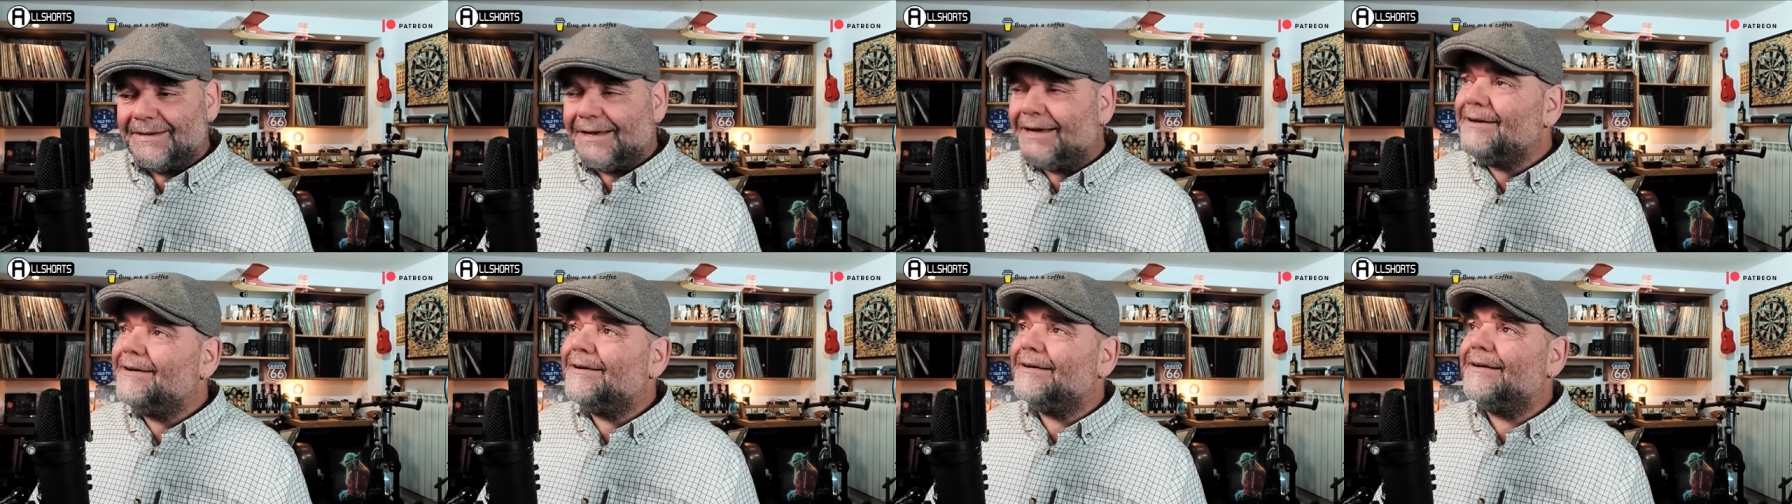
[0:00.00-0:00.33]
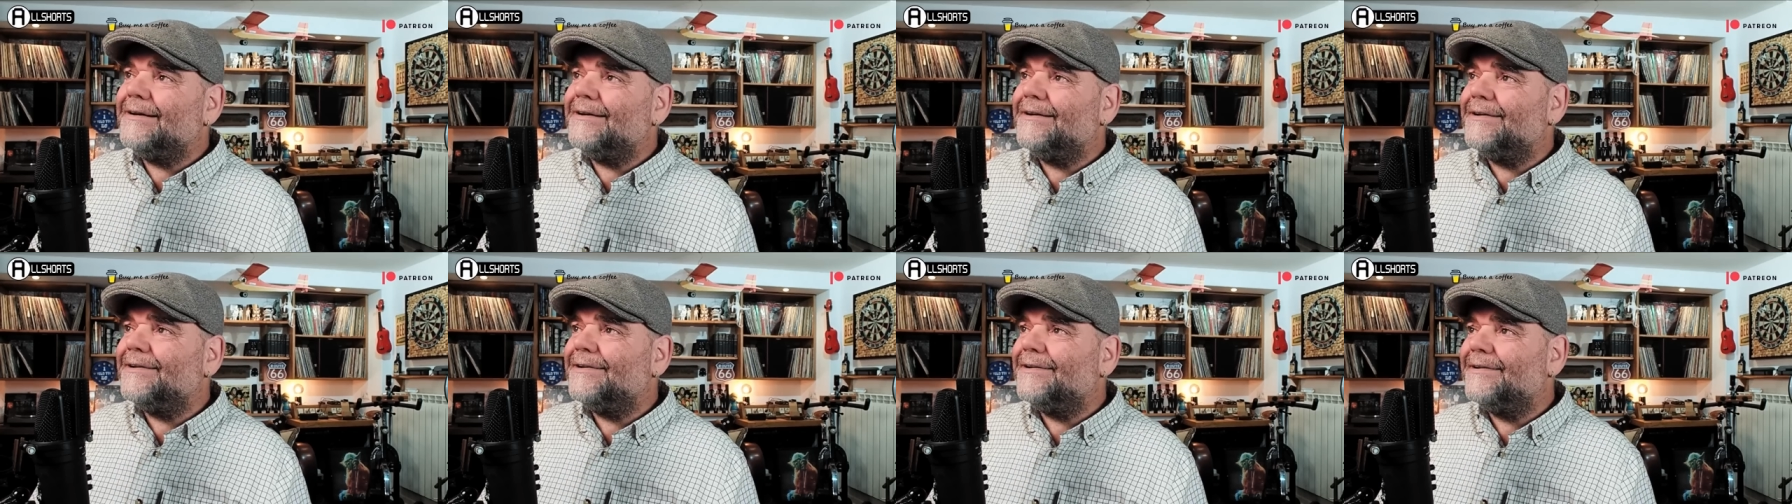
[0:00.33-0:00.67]

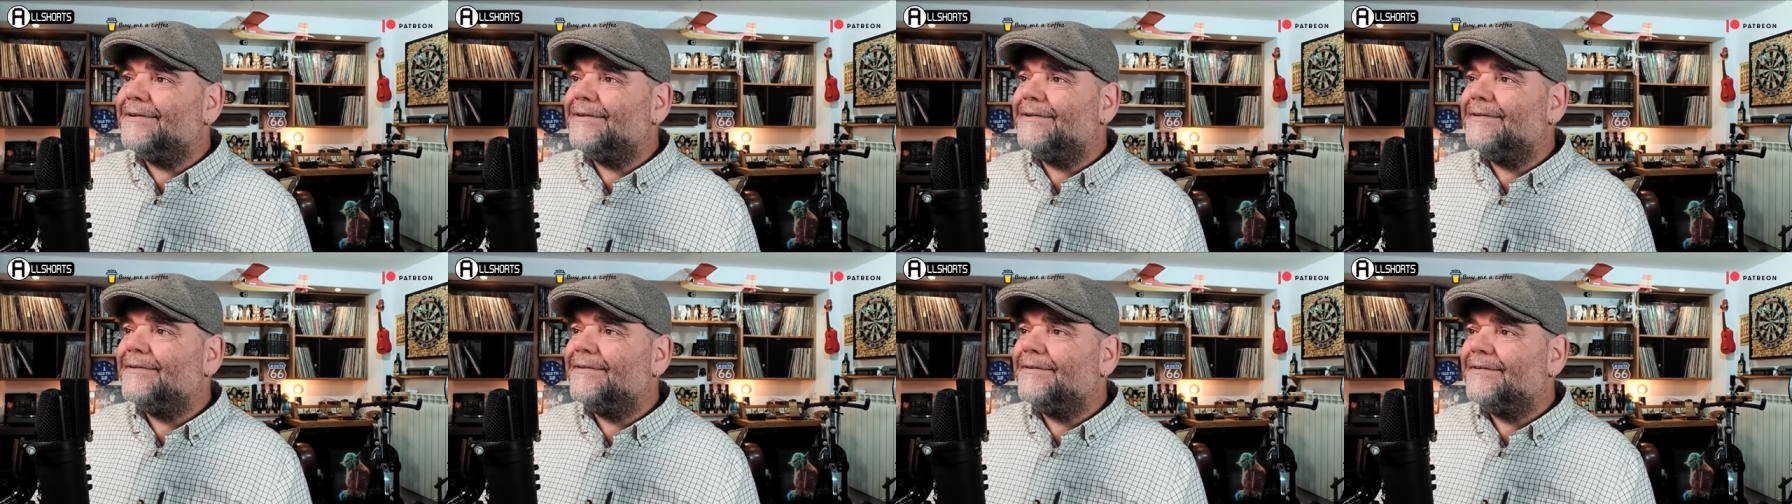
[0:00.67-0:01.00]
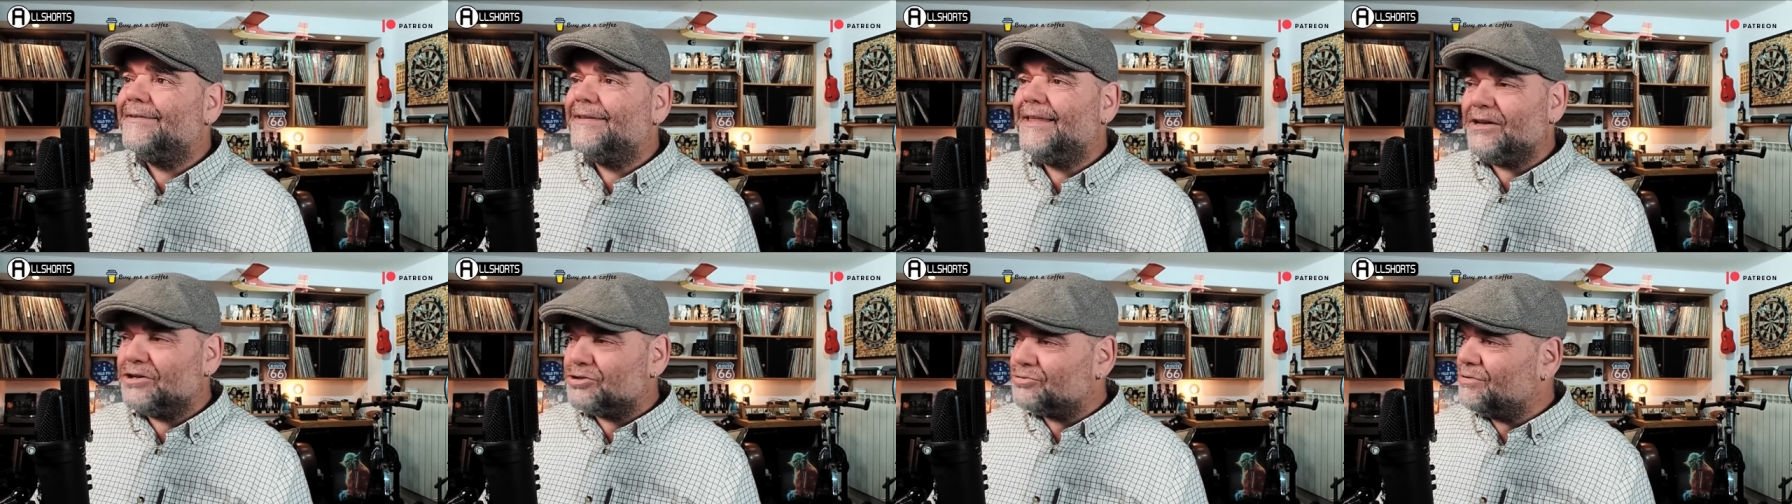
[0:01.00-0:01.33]
Oh,
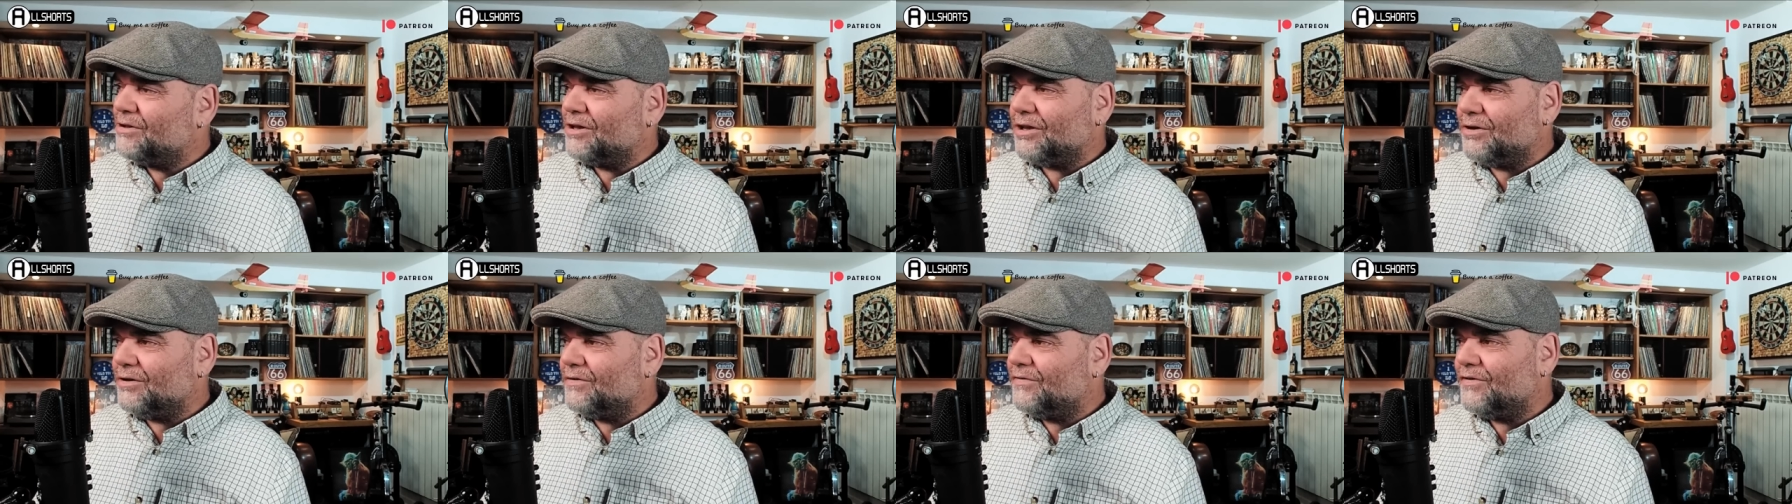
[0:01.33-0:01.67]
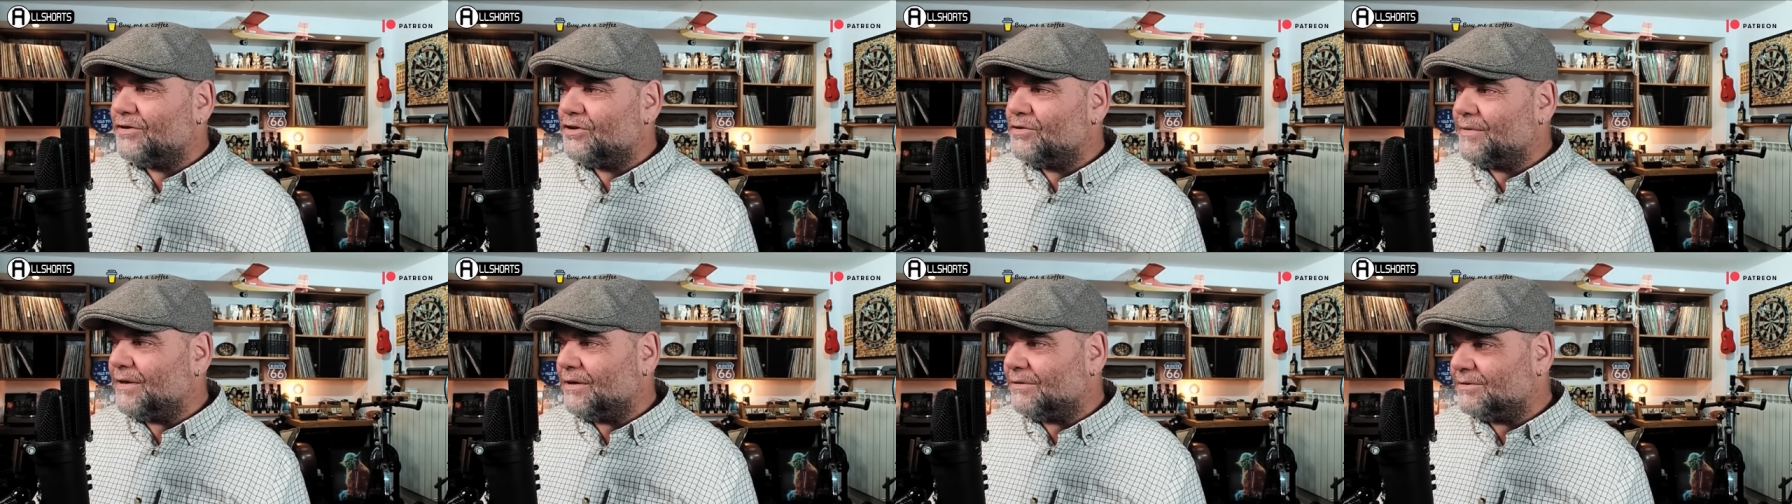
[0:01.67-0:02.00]
that was a really good
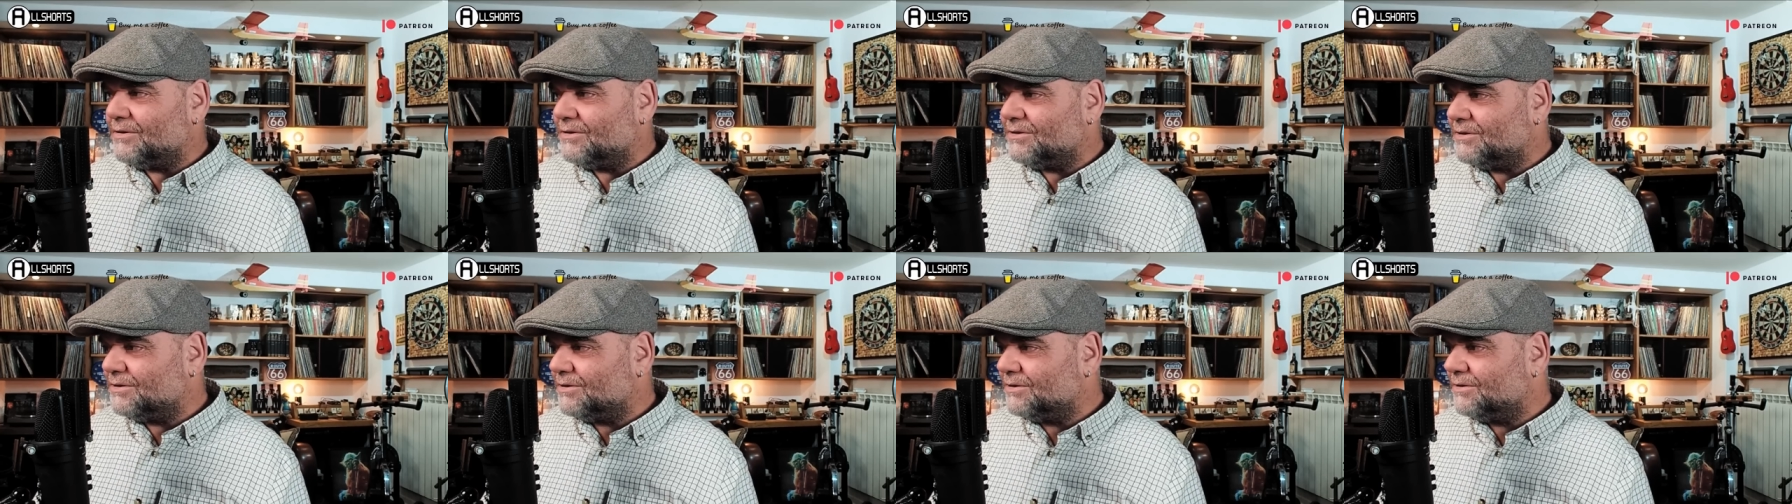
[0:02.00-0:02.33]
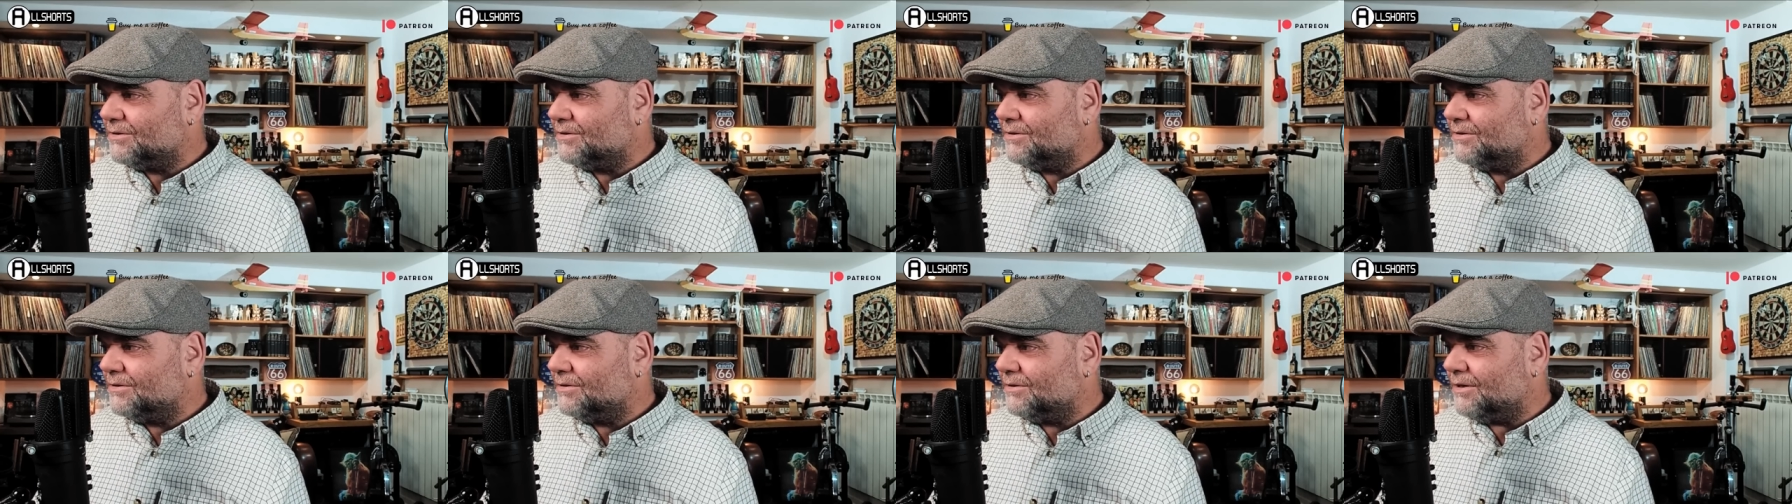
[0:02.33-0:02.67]
film, that was.
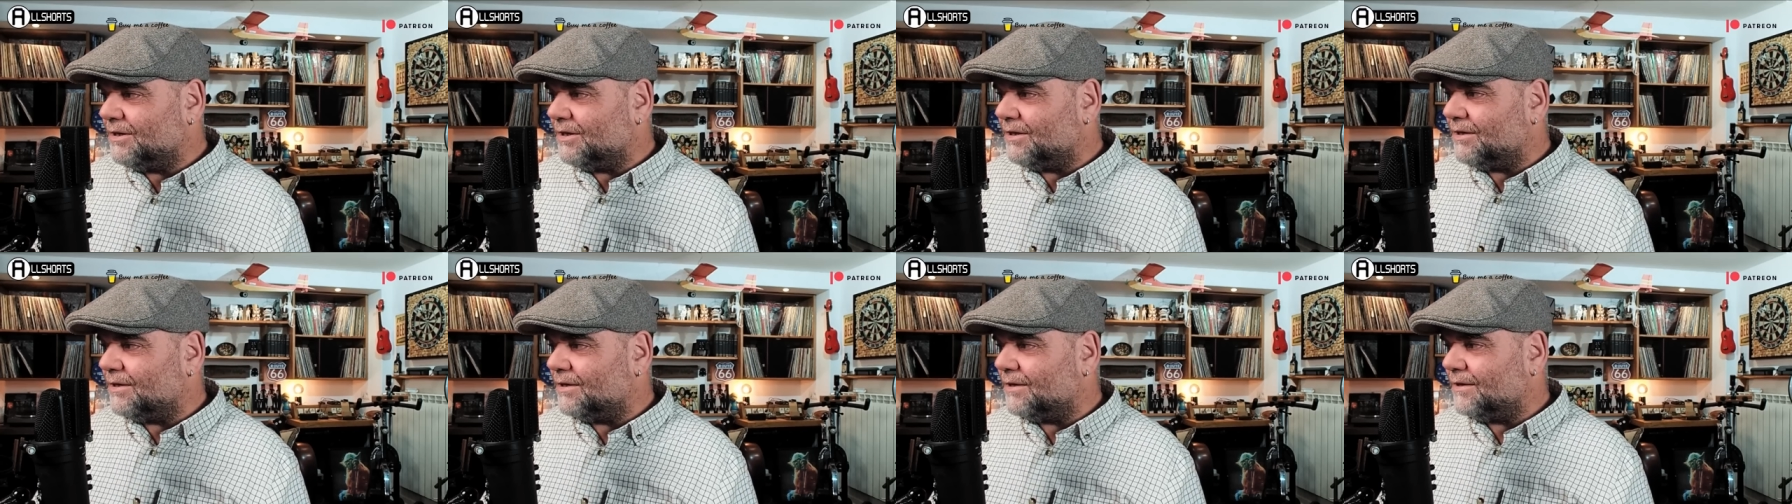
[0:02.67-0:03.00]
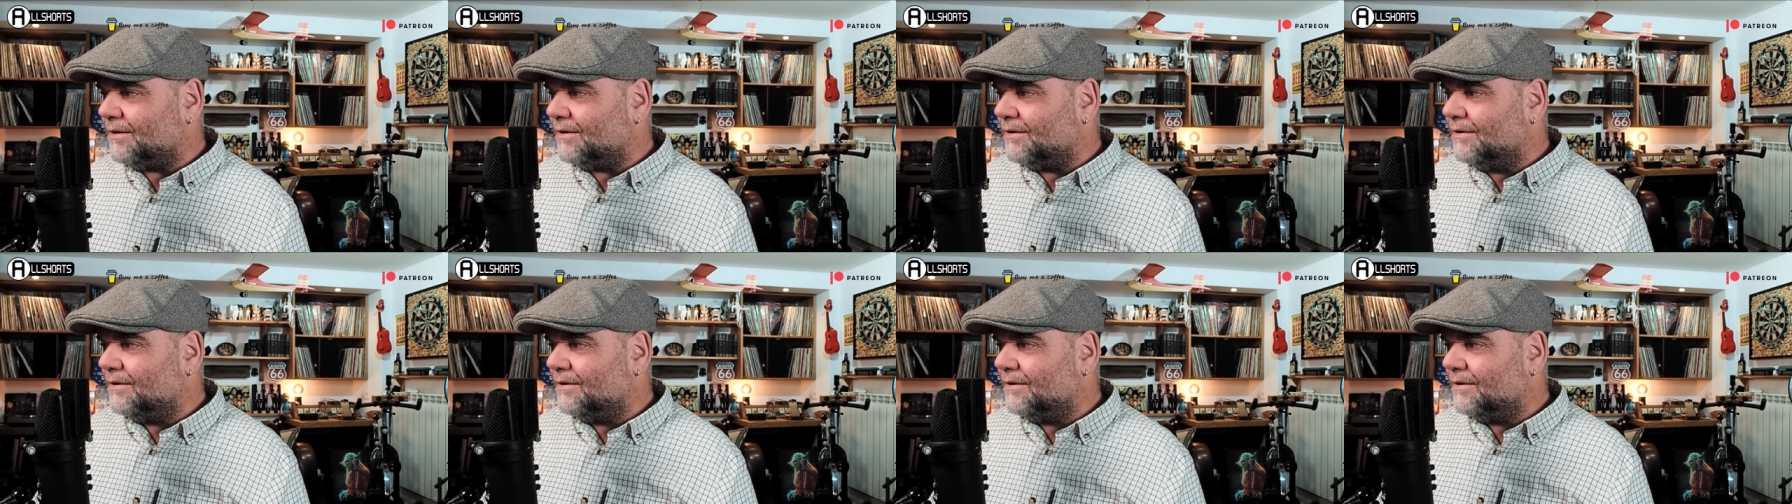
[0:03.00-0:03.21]
Yeah.